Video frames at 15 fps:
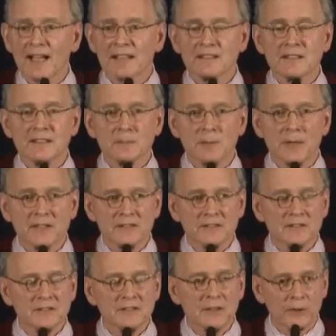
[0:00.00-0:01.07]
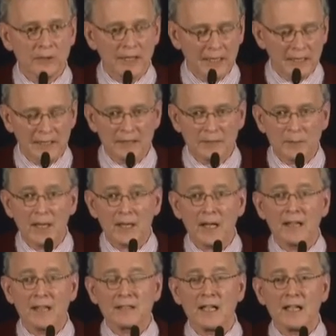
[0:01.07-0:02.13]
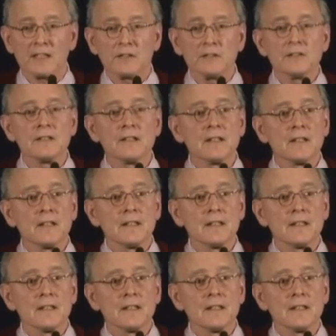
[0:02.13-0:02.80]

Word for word: Antidepressants. Okay. Well, I'll tell you.